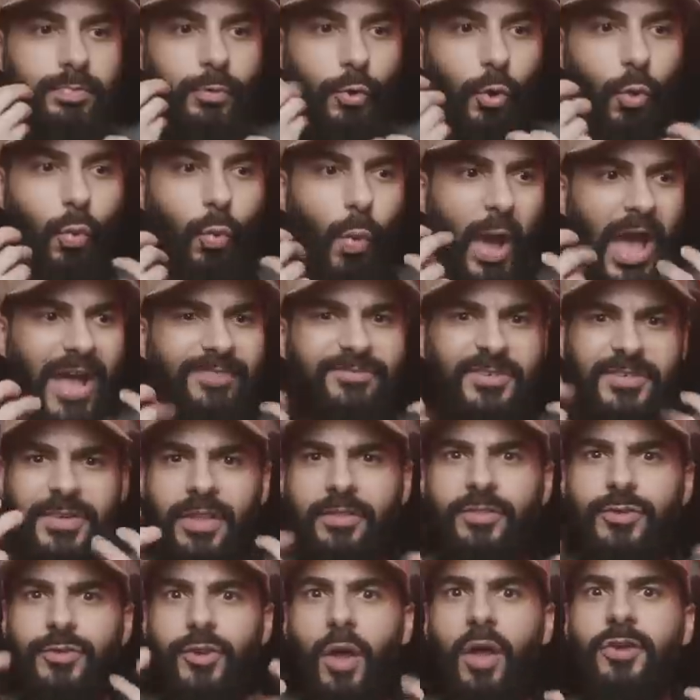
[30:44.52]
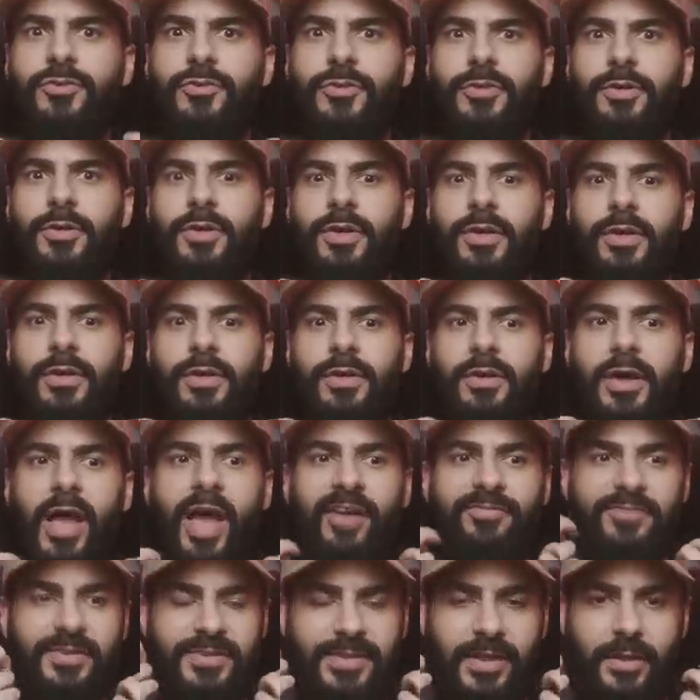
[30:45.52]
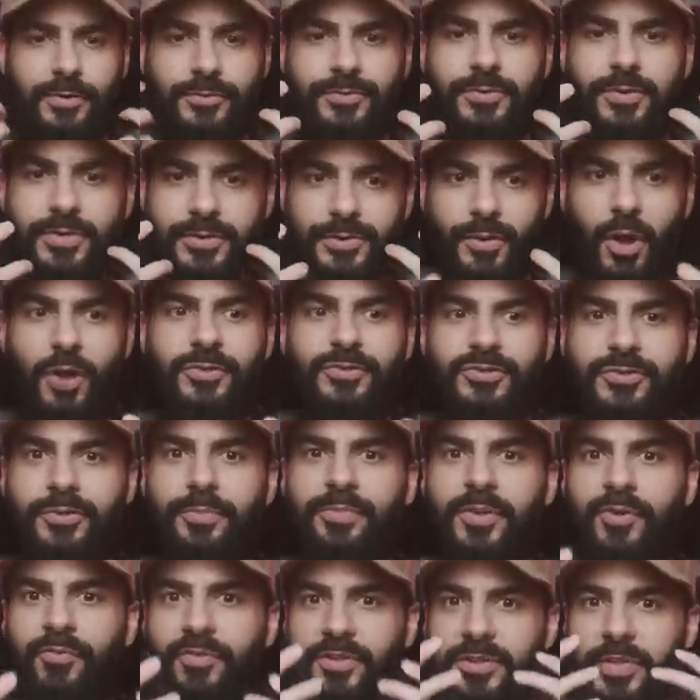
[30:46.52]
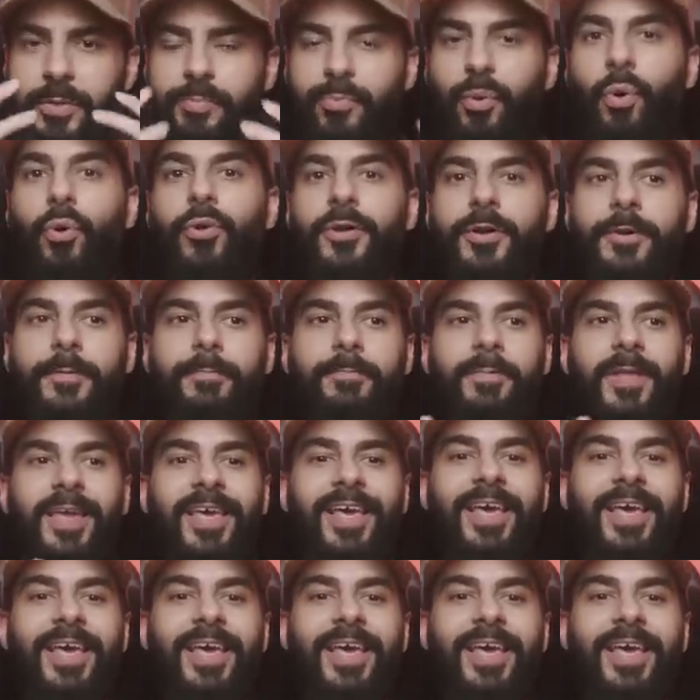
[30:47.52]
oh, I have to tell the doctor. I have to tell the doctor something really important.